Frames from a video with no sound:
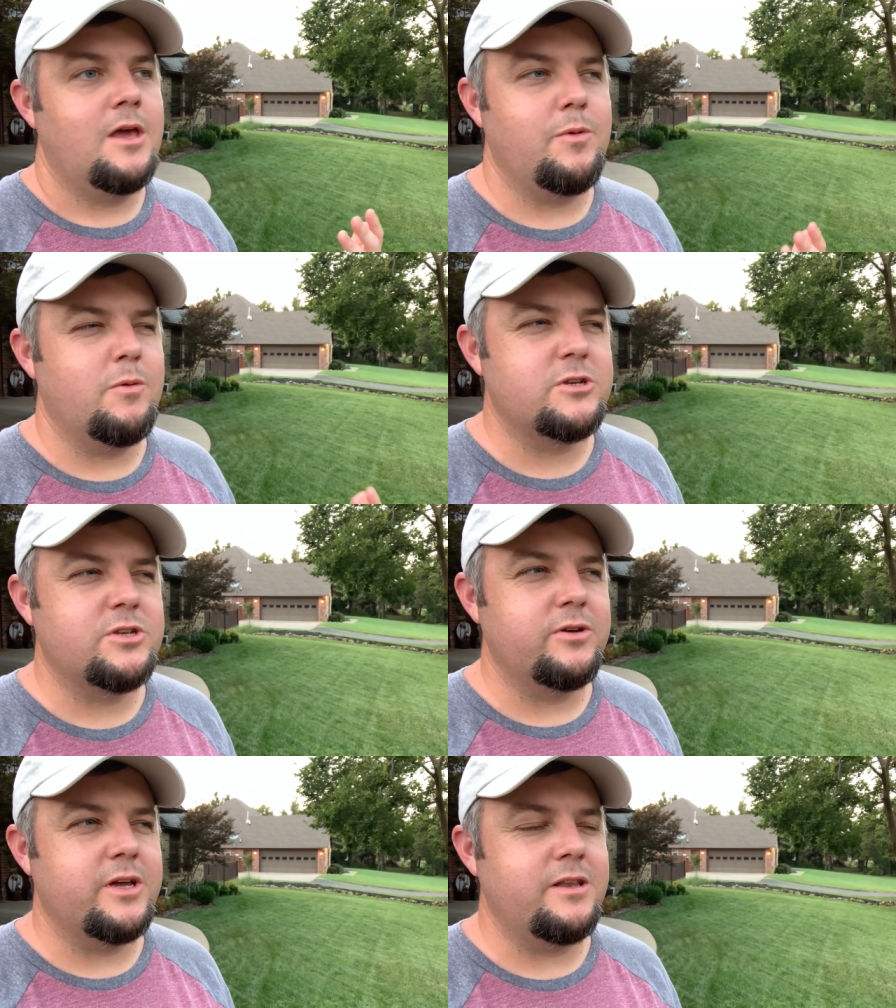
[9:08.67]
I mean, we're
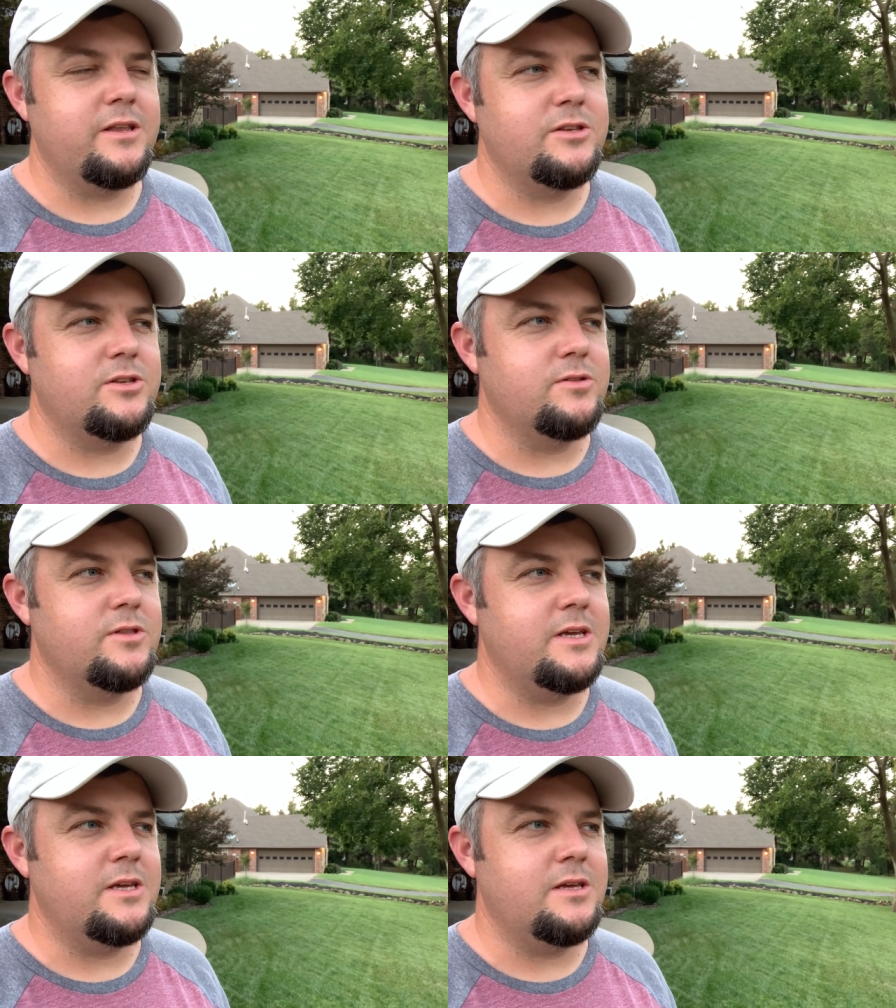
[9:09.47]
still getting into
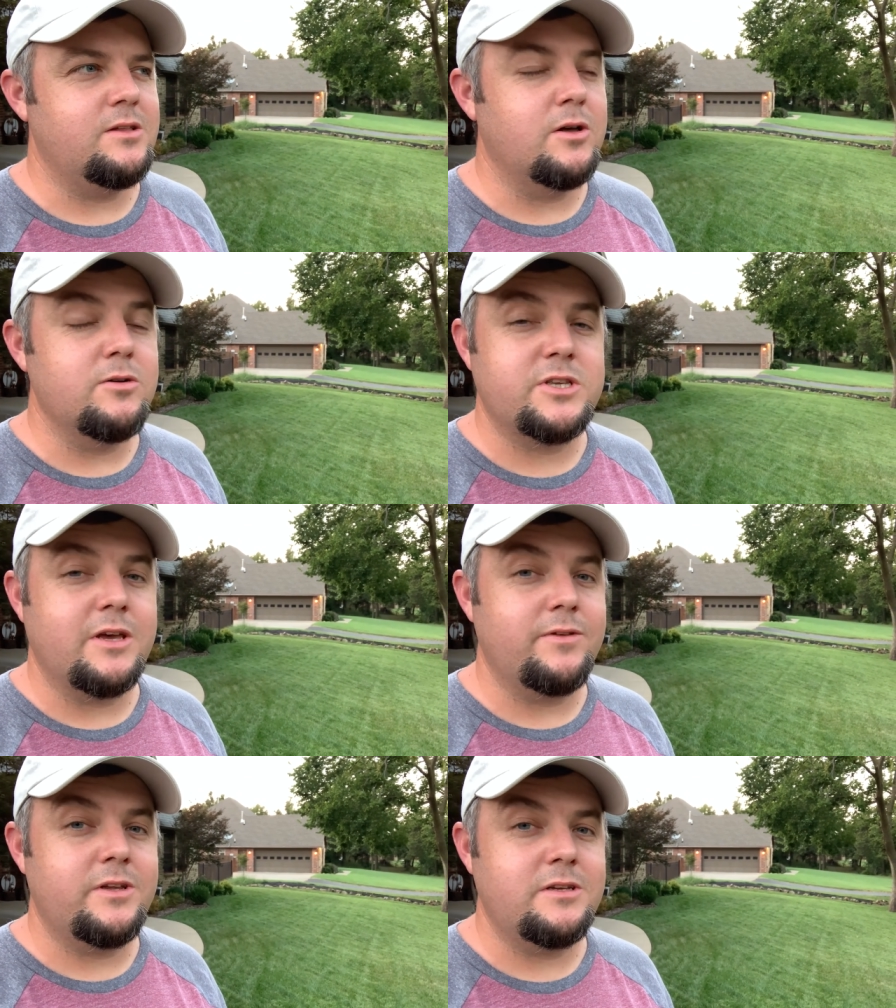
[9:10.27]
the low
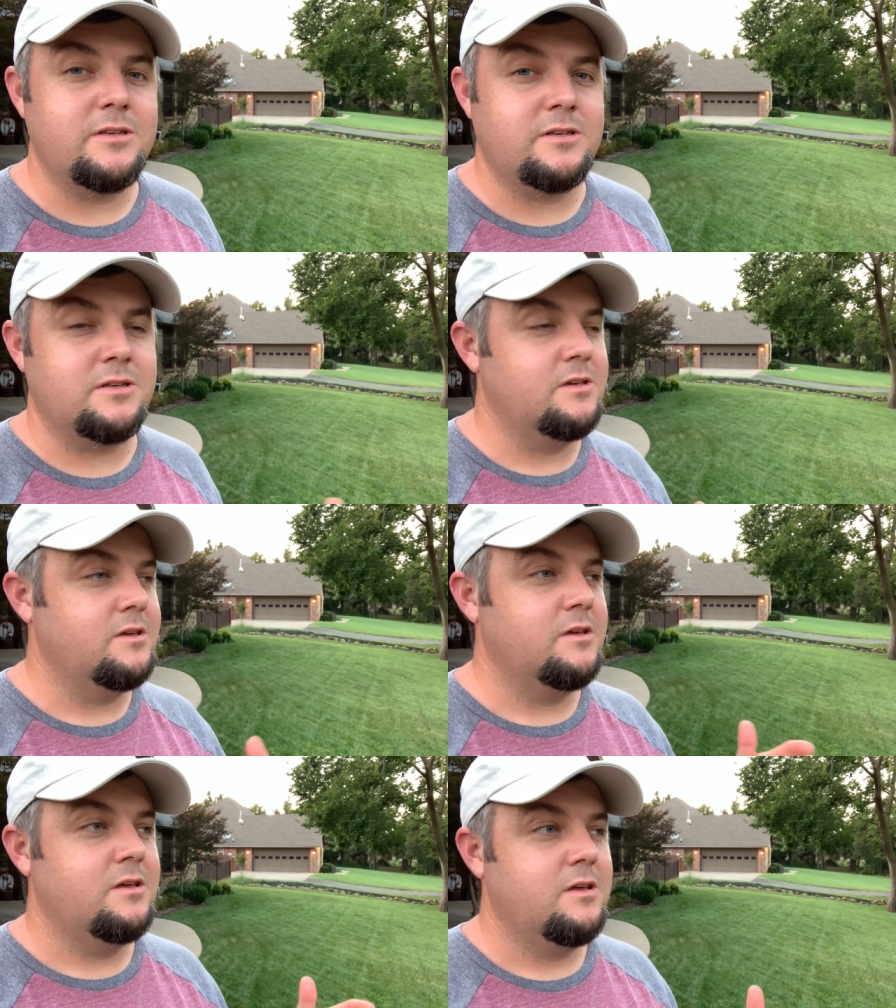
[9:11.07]
70s
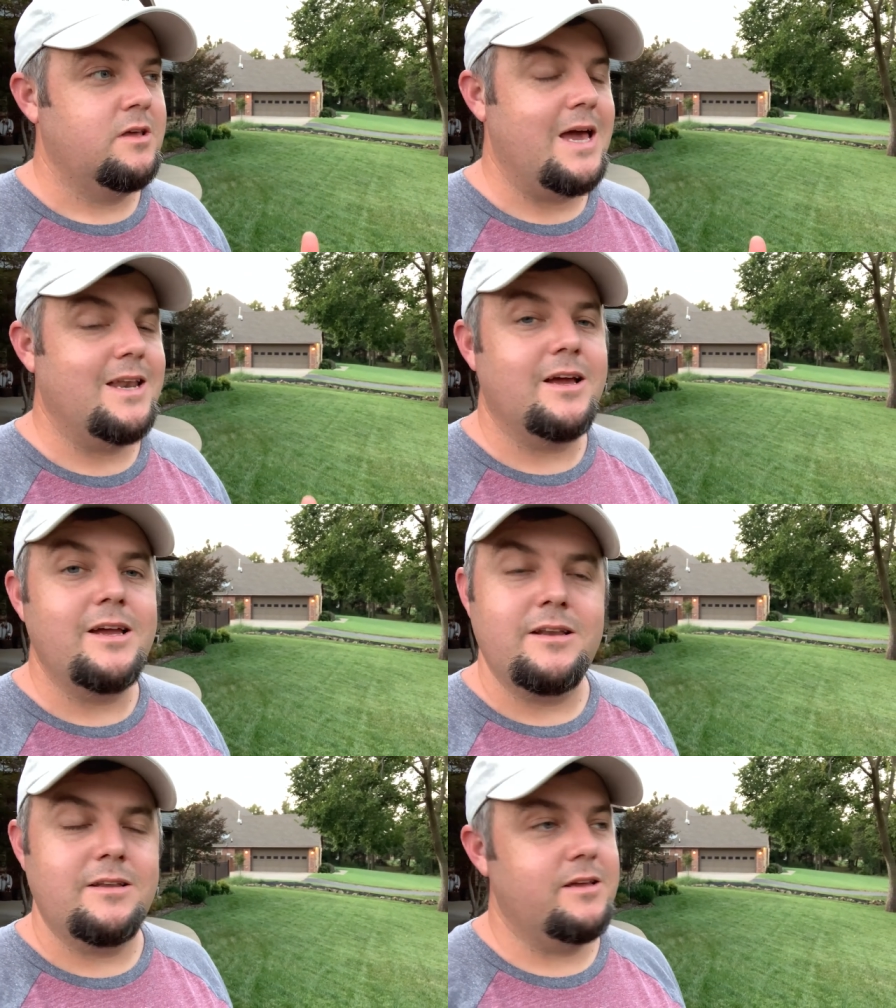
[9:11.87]
at
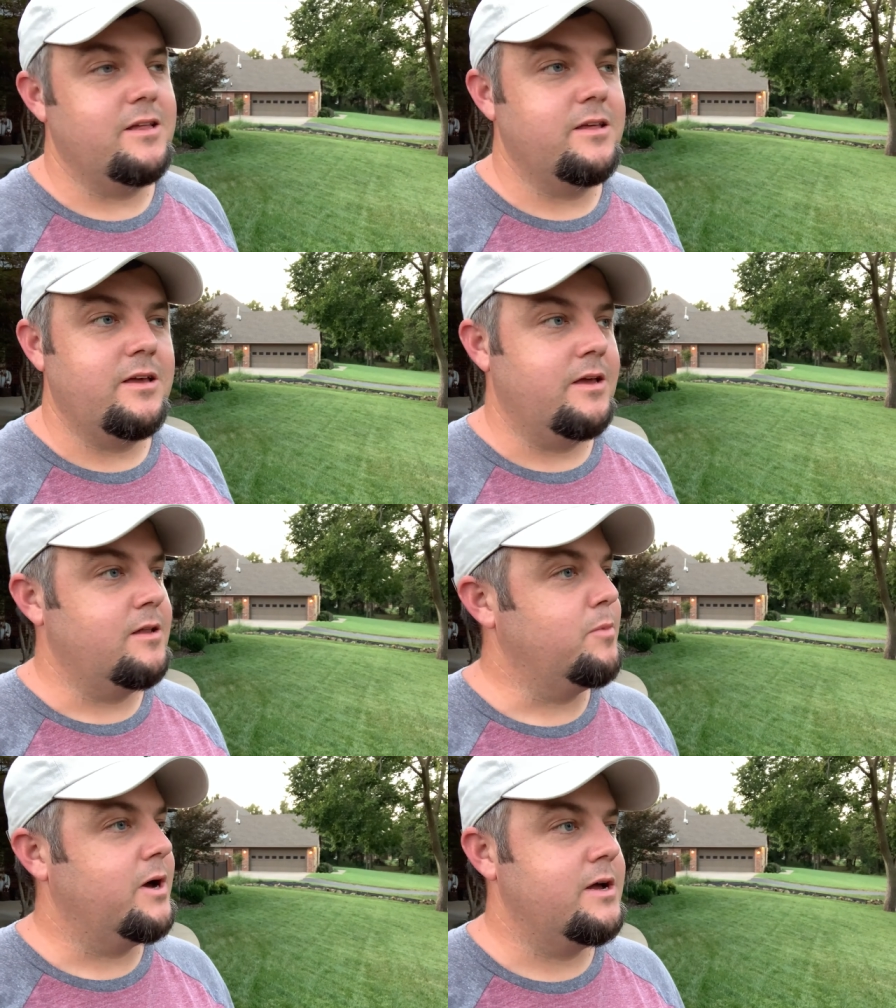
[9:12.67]
night, and
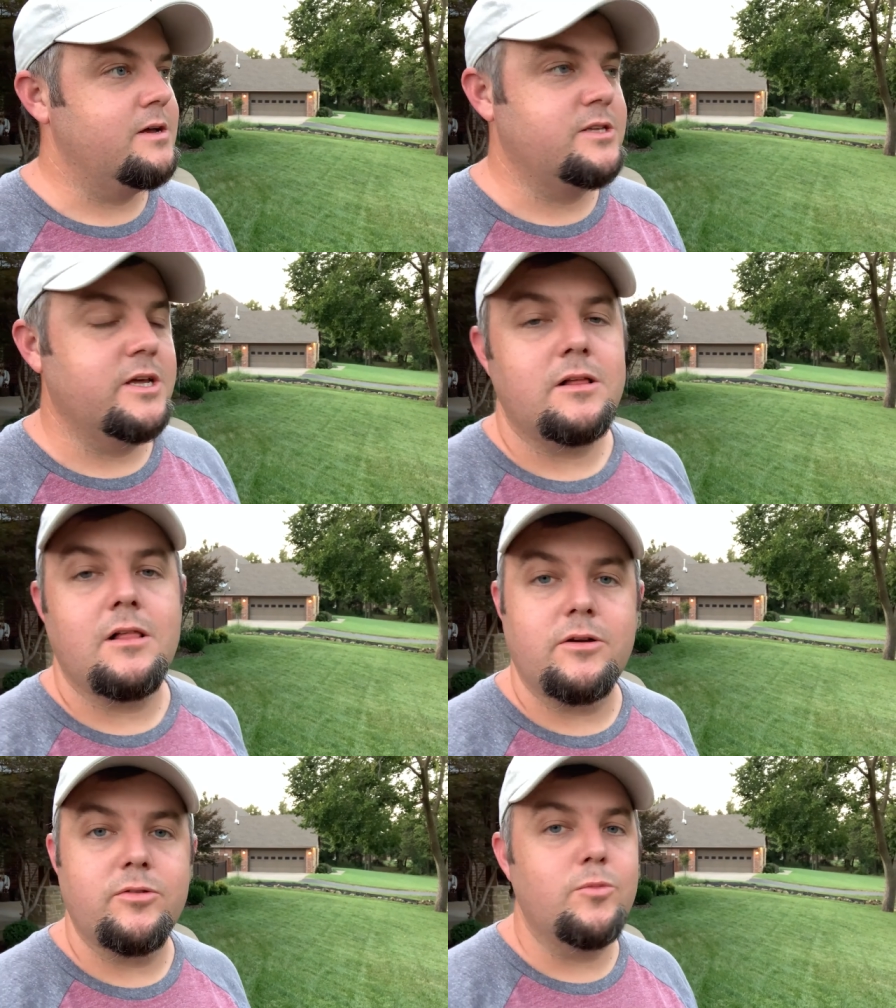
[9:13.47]
then by 10
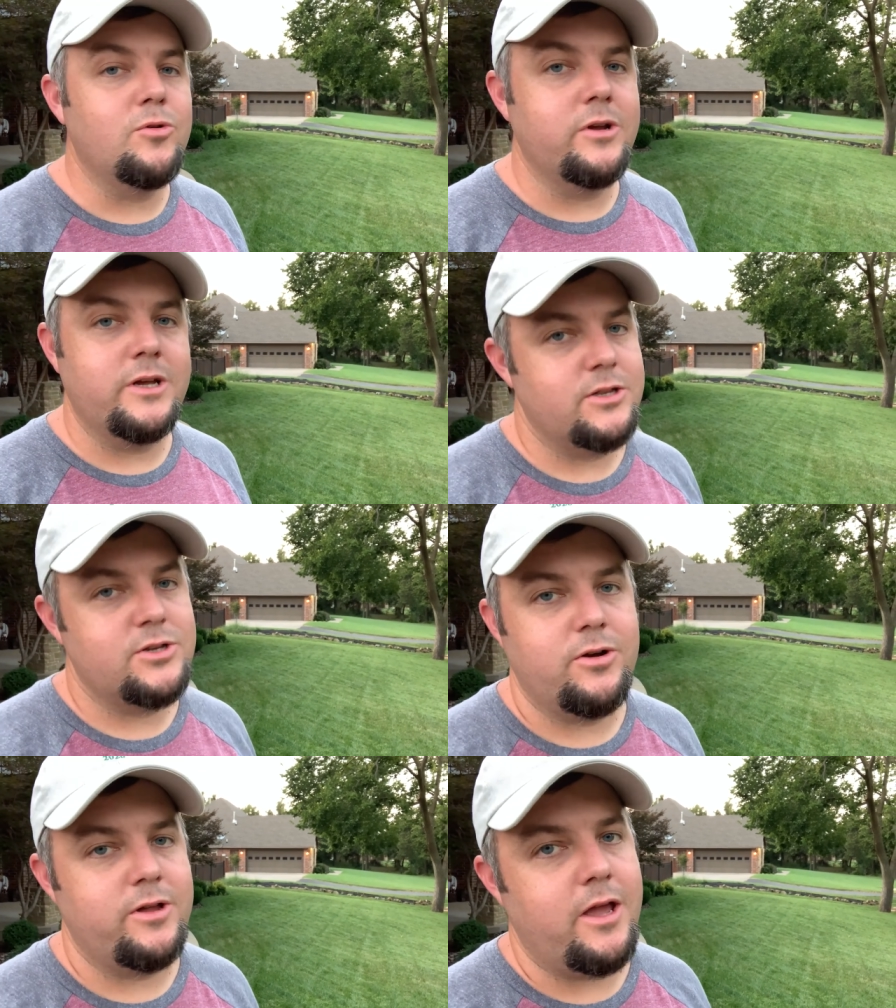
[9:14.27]
o'clock in the morning, it's
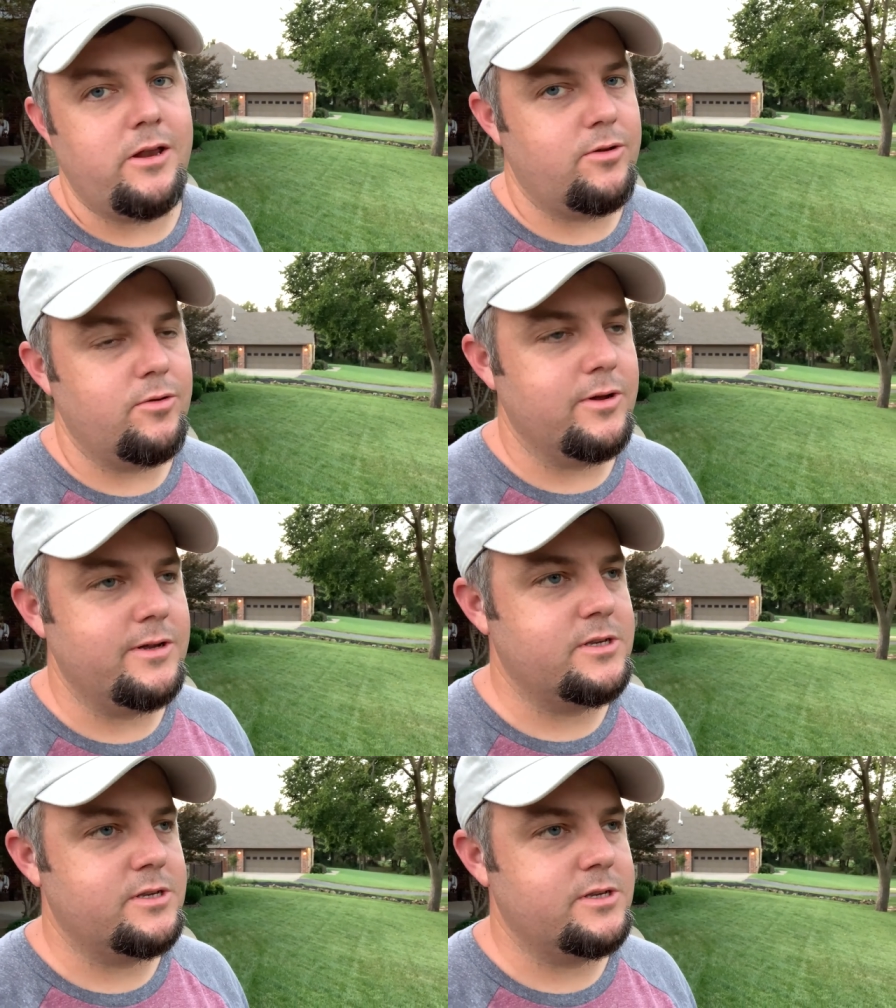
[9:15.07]
already 80 degrees.